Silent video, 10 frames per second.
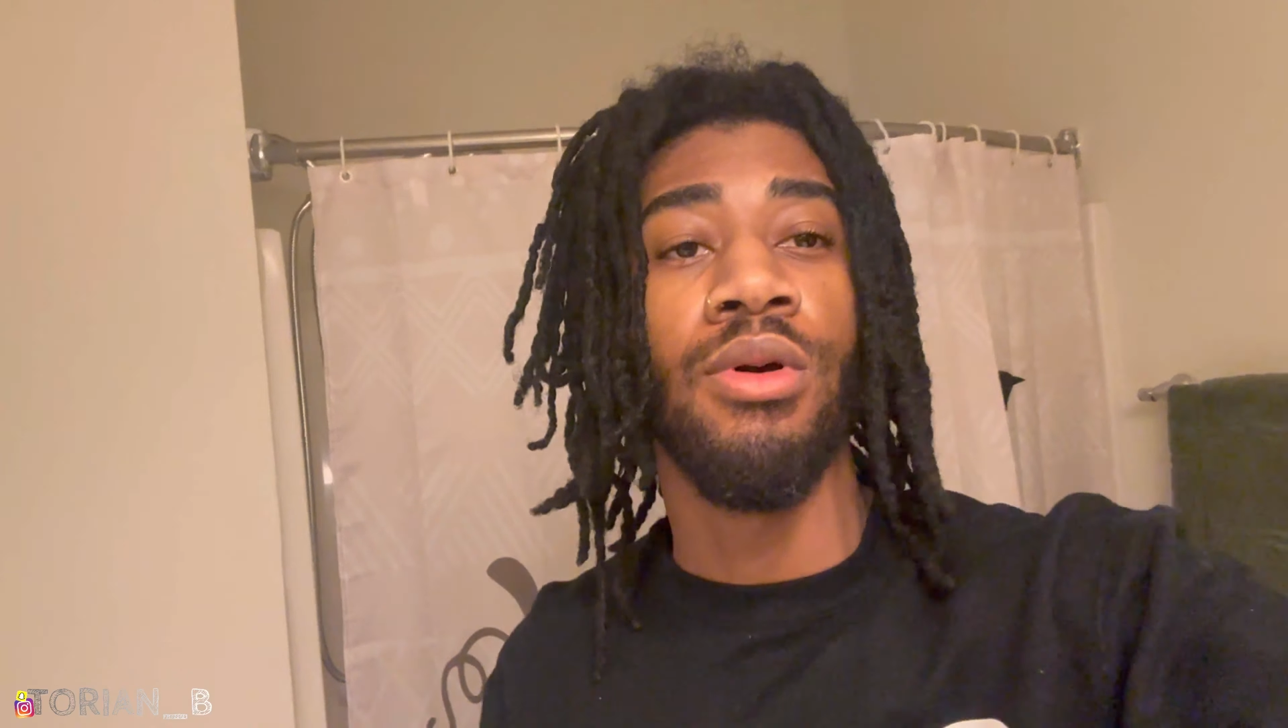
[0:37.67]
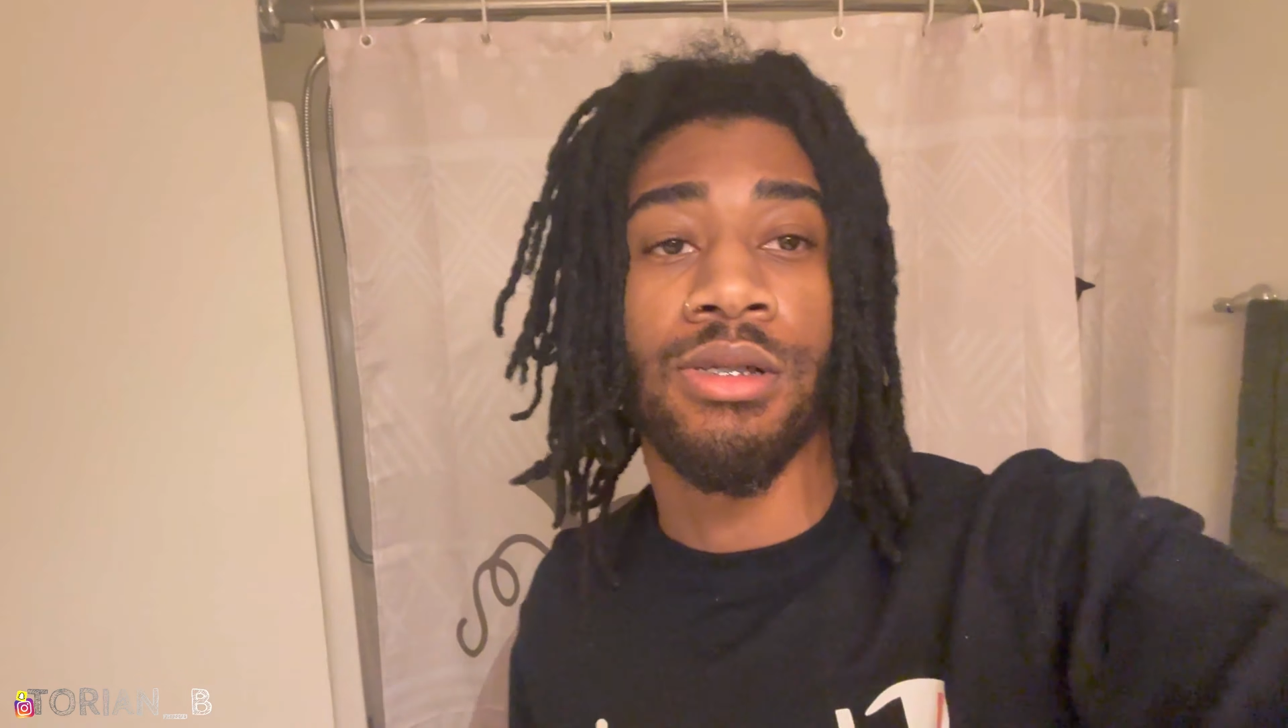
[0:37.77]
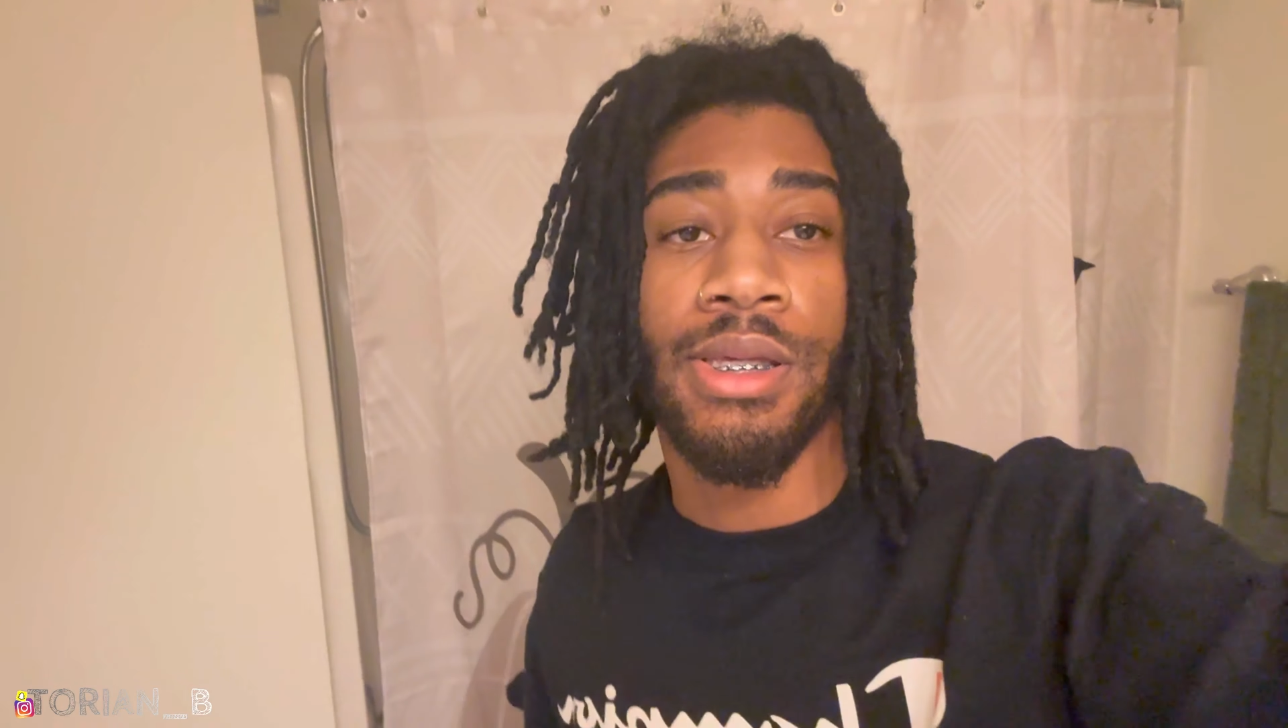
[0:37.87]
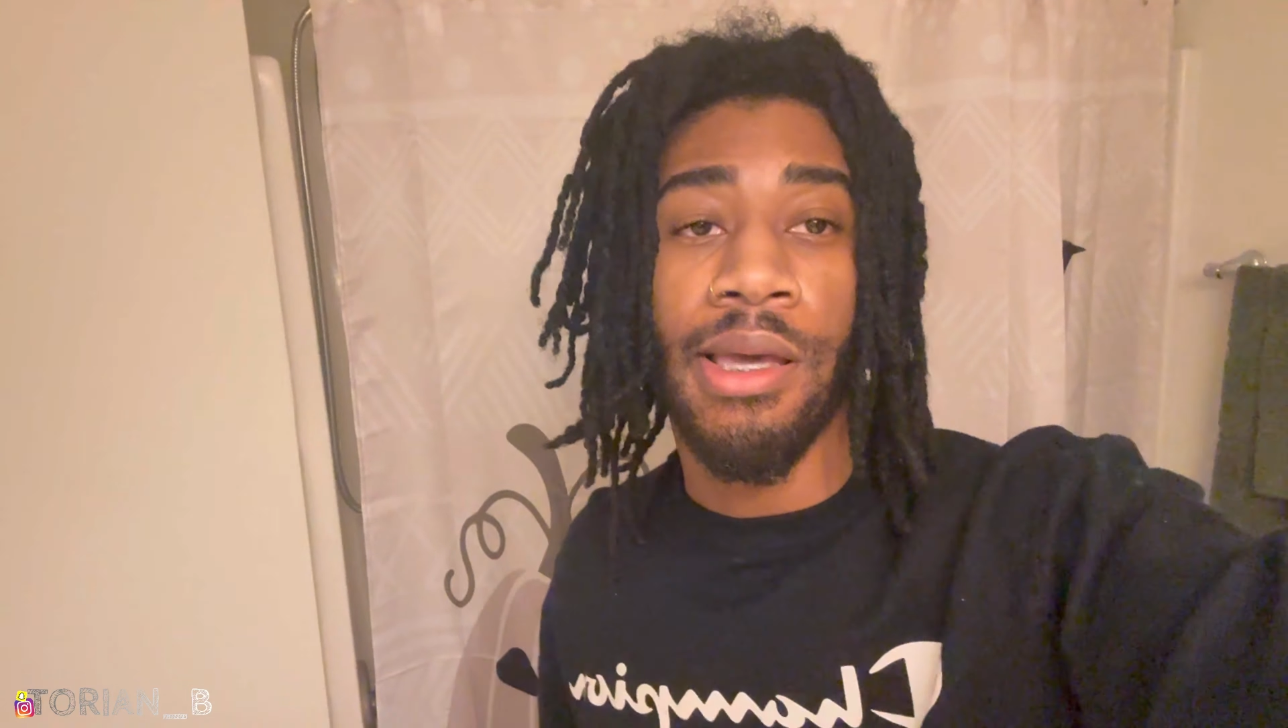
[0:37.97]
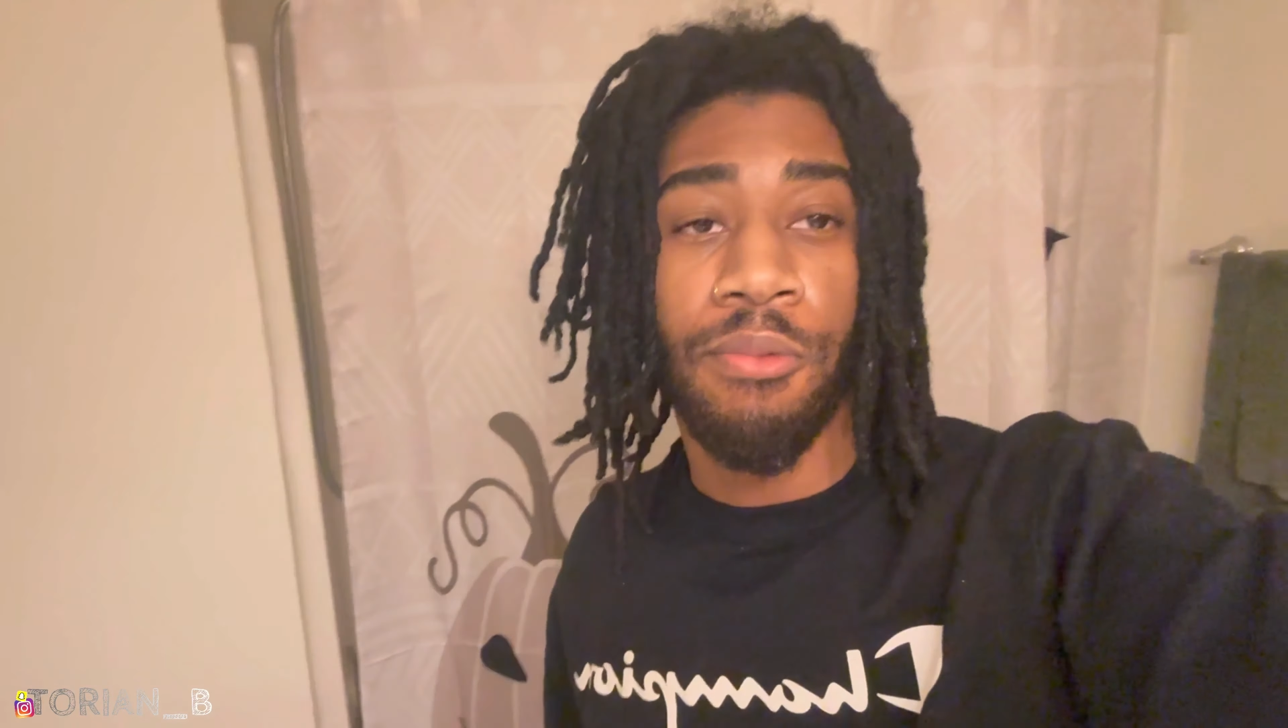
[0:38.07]

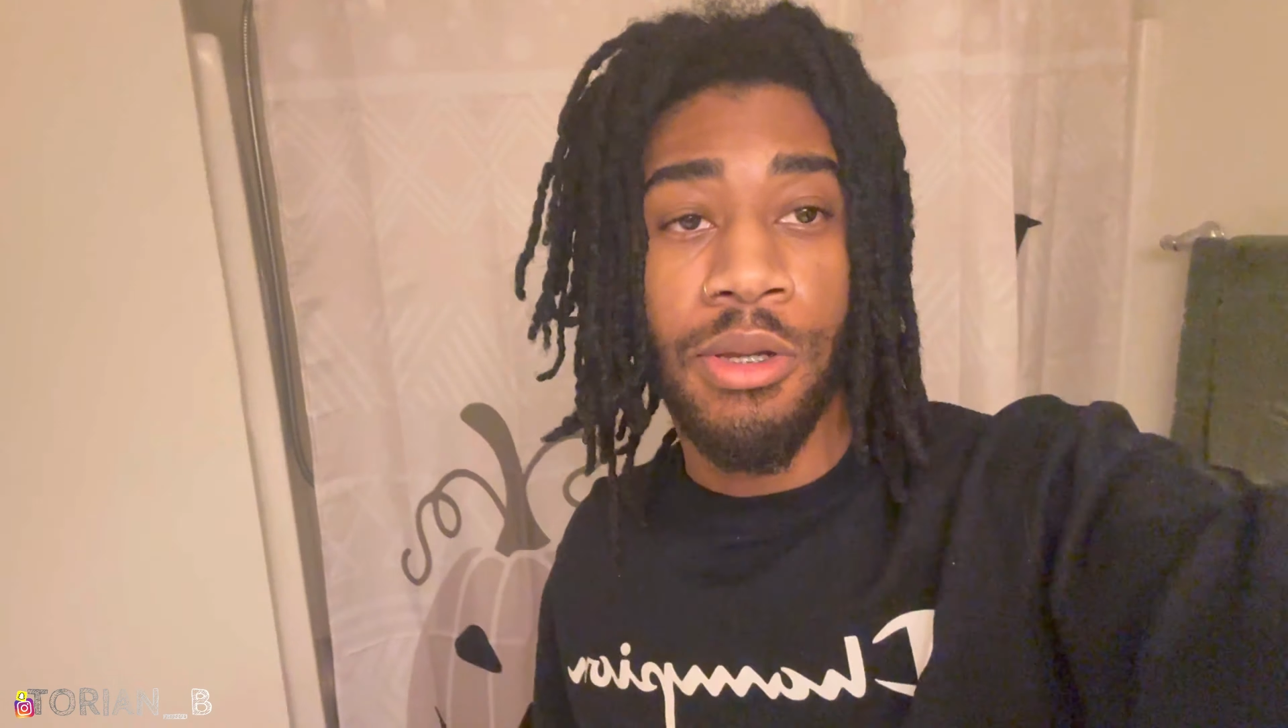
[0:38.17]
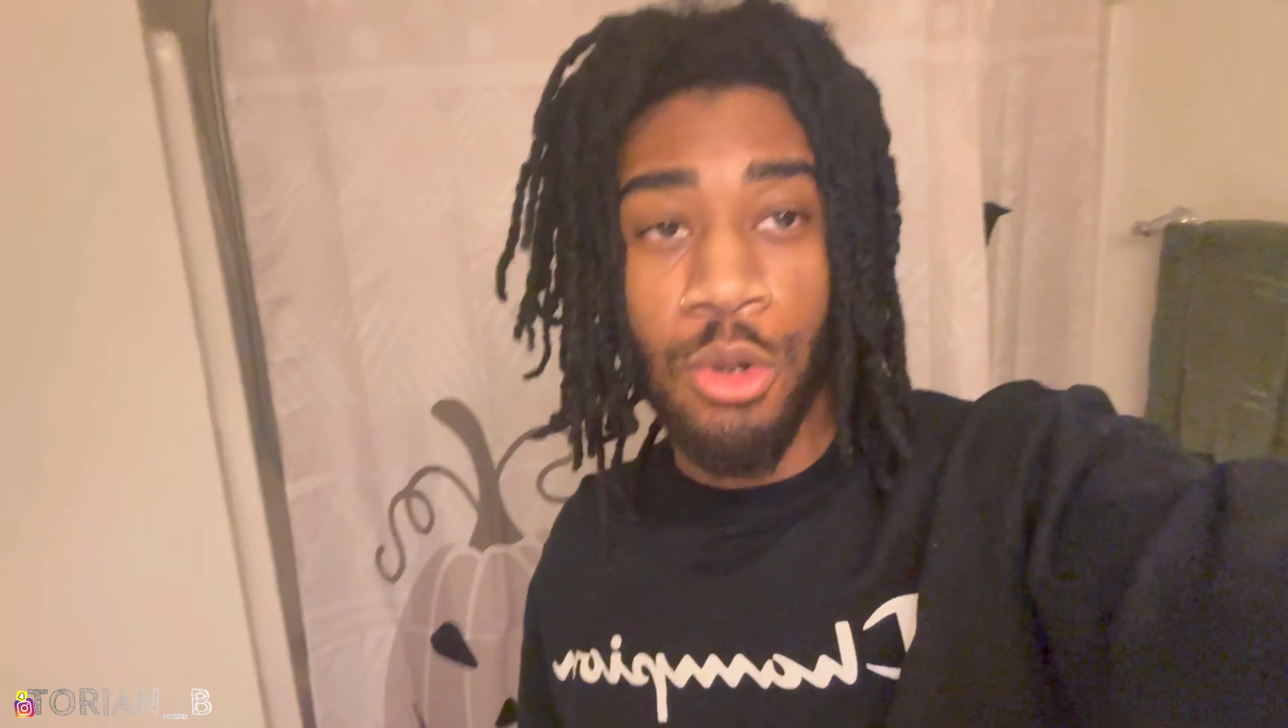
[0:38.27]
So yeah, we